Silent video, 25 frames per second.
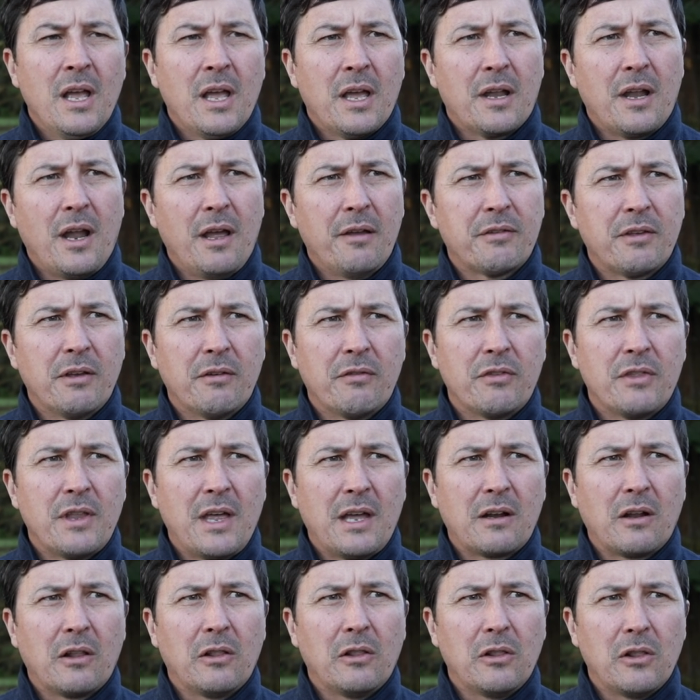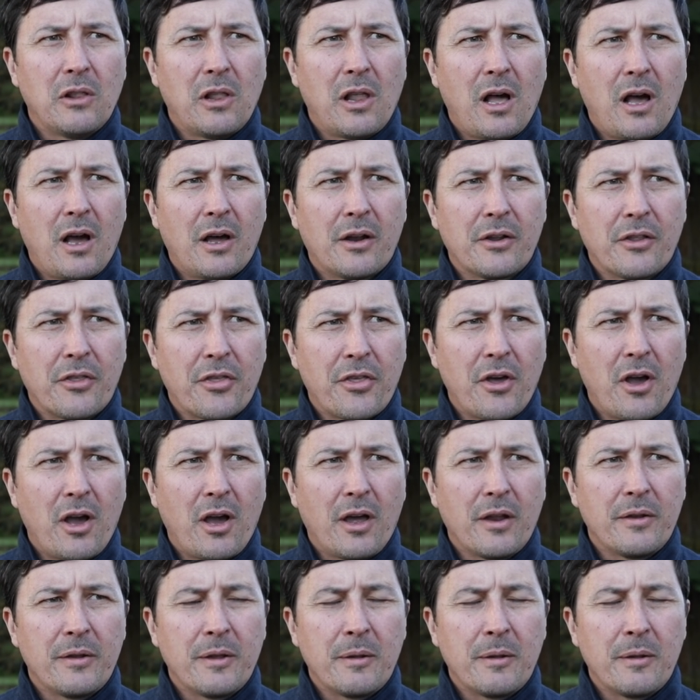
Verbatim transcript: And I've given that a lot of thought.